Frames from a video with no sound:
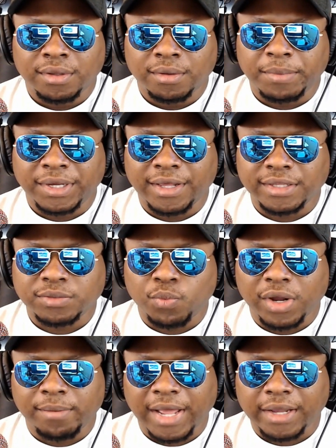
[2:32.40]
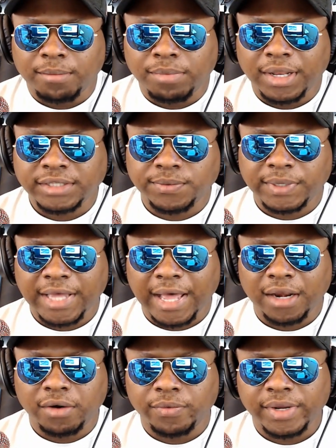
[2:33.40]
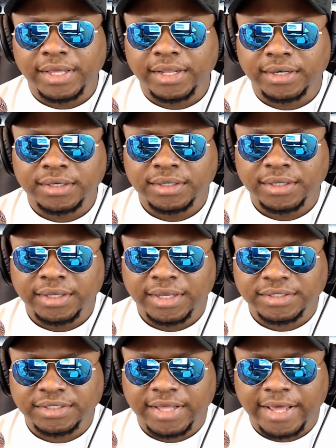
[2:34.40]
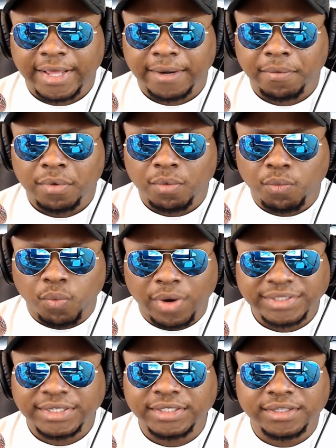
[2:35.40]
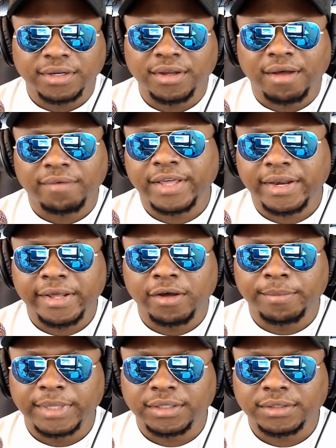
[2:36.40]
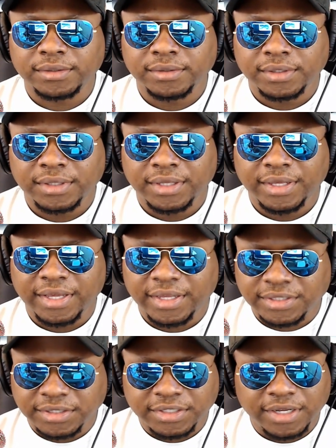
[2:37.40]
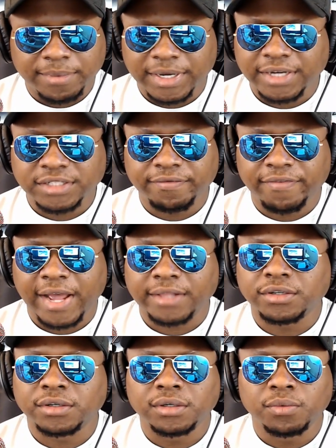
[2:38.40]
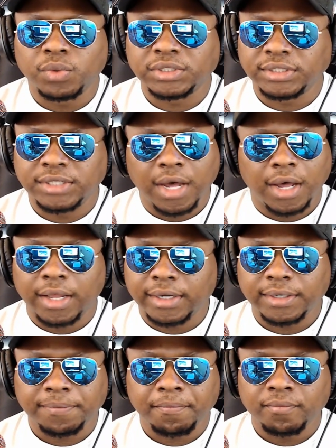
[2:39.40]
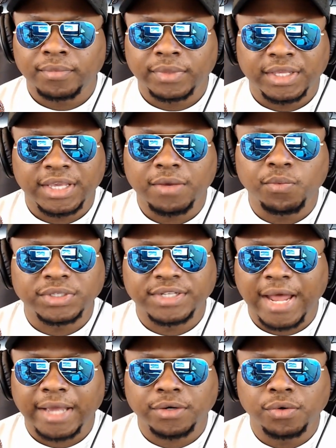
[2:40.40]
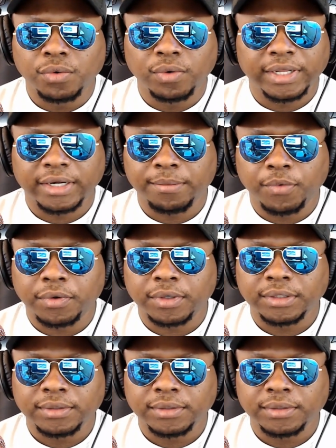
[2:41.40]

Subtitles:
Because one of my complaints with Kylo Ren is that once he took off that helmet, his intimidation factor was gone. He was not cool anymore.